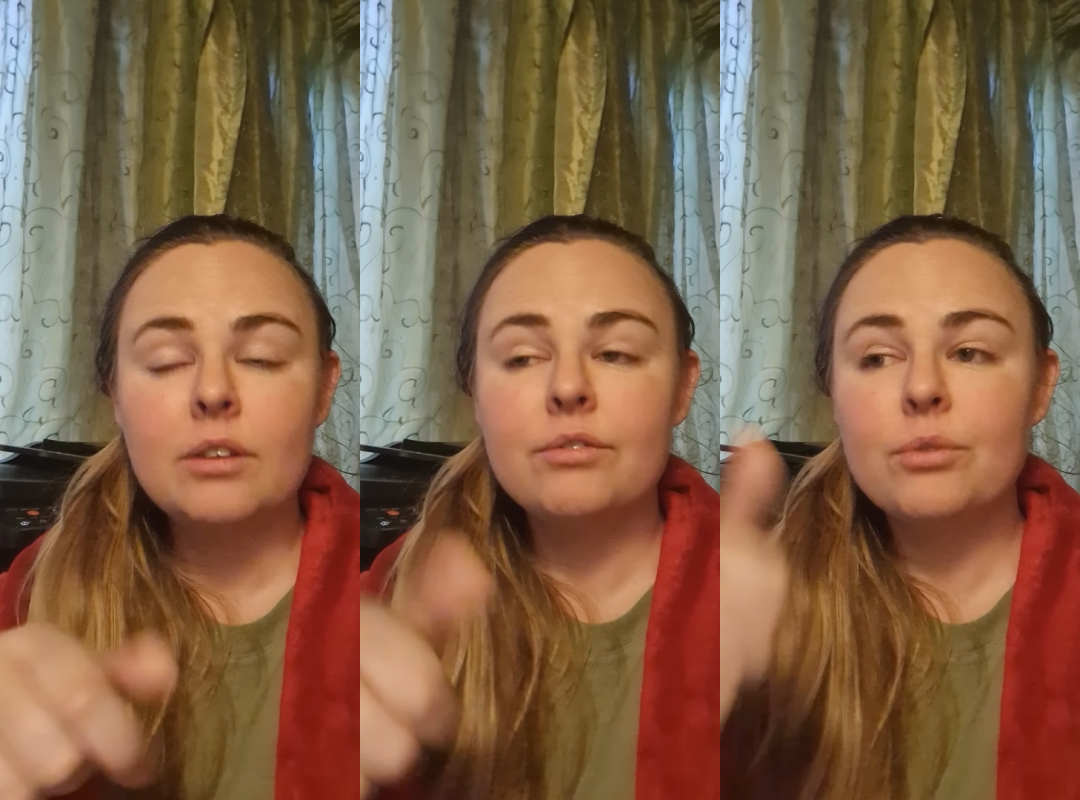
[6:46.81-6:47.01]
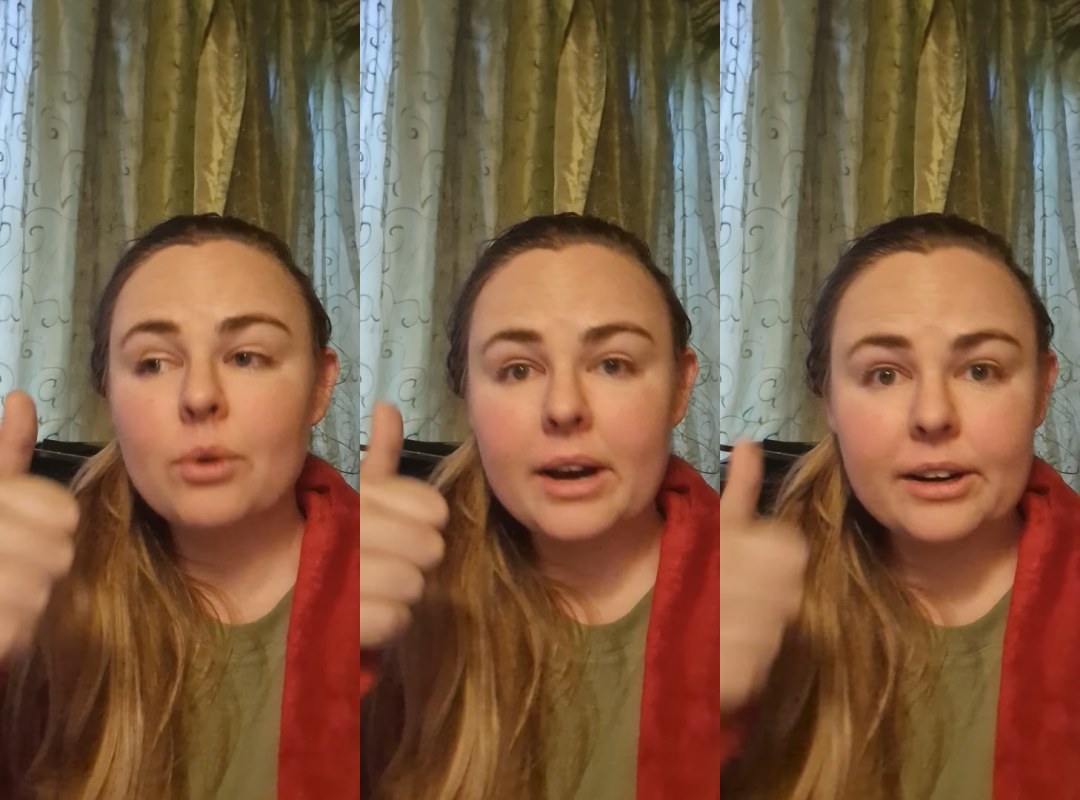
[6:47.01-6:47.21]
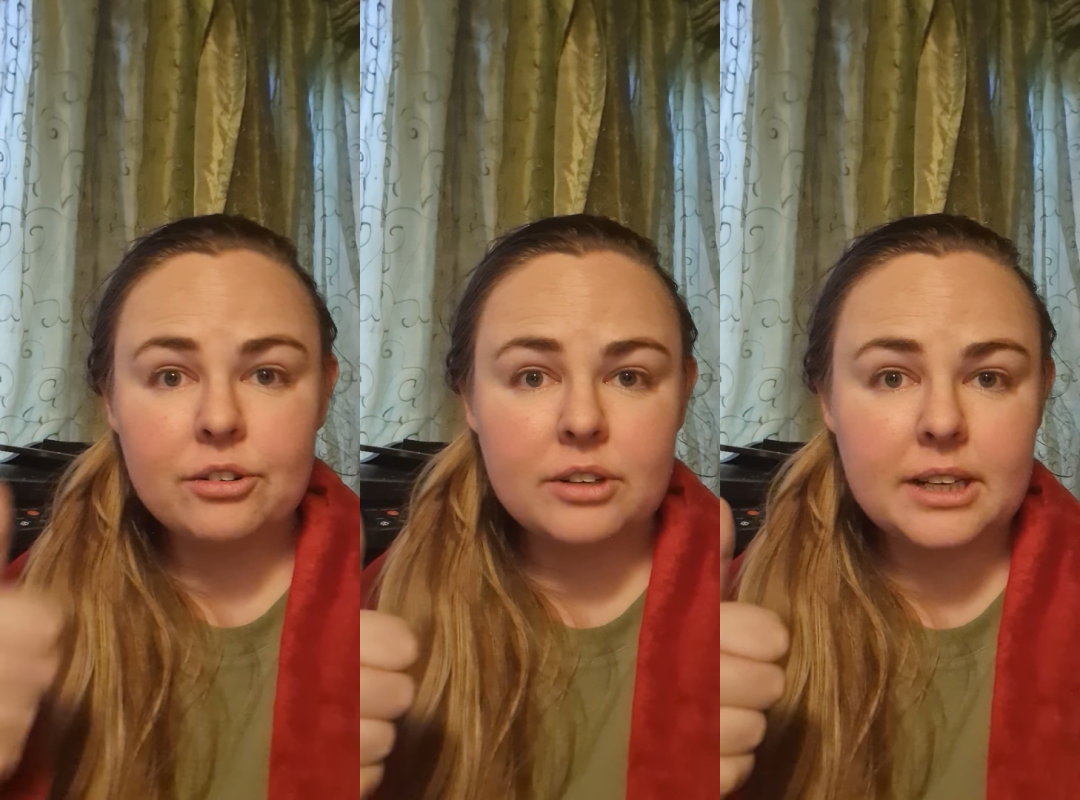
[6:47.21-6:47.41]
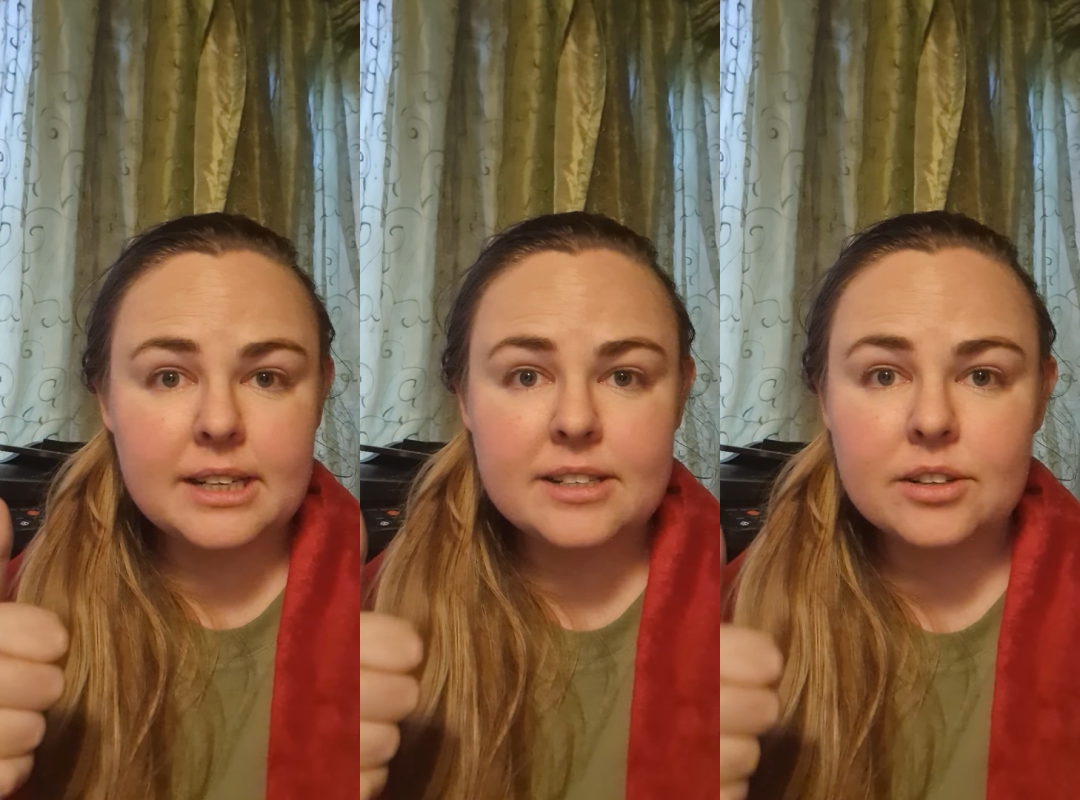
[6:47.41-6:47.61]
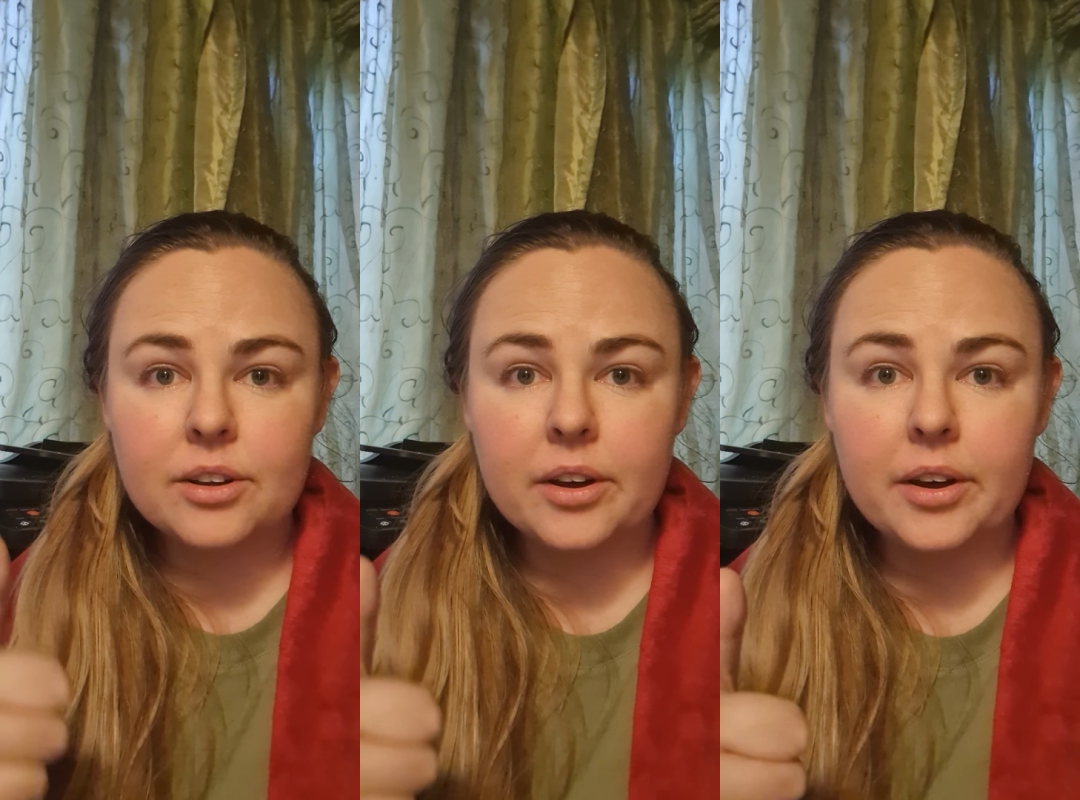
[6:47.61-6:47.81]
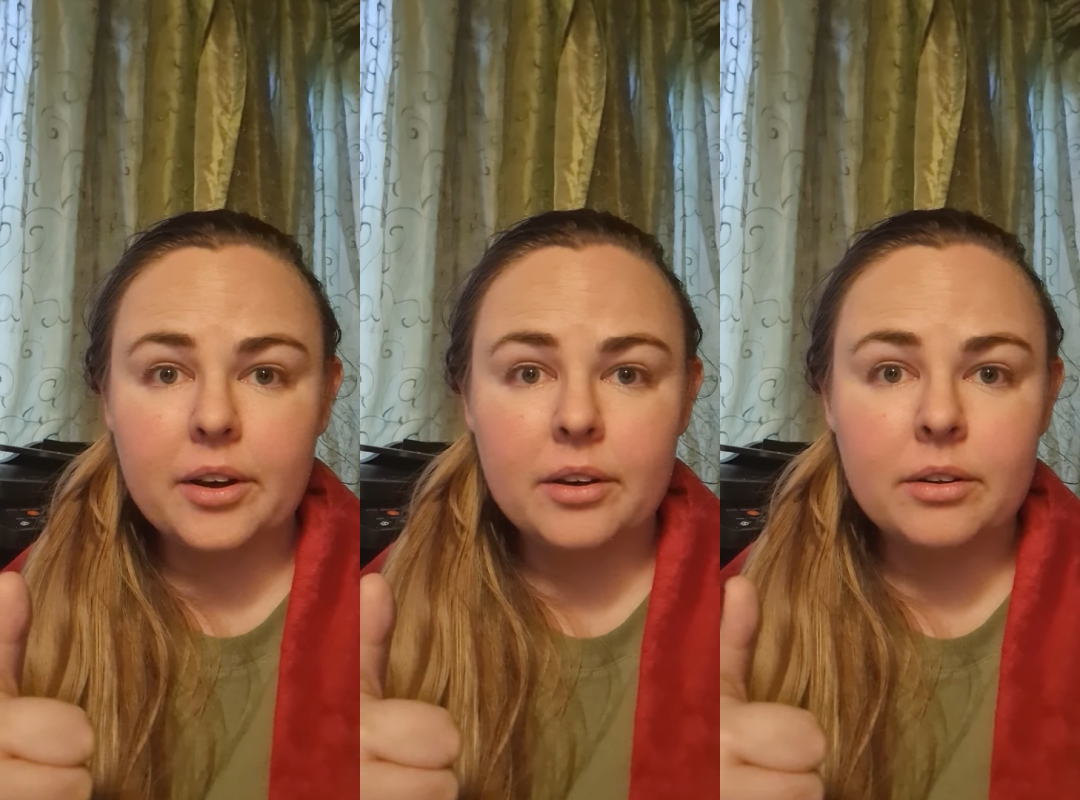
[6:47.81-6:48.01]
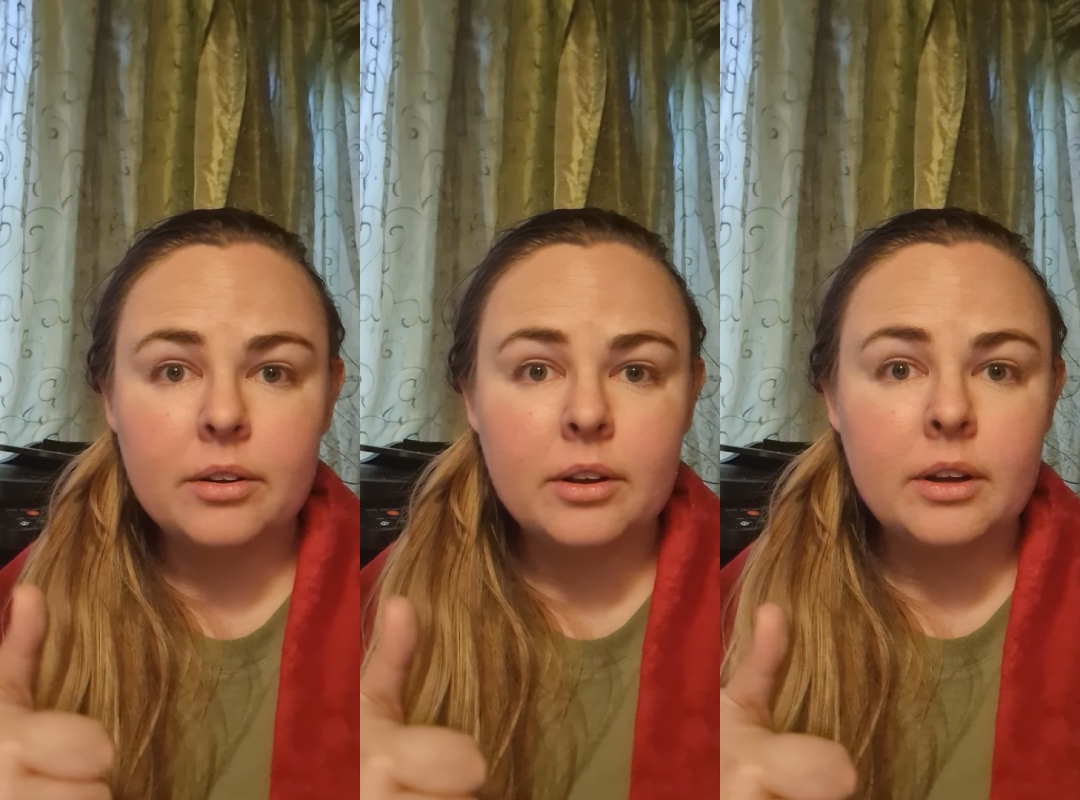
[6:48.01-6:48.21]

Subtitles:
400 years ago,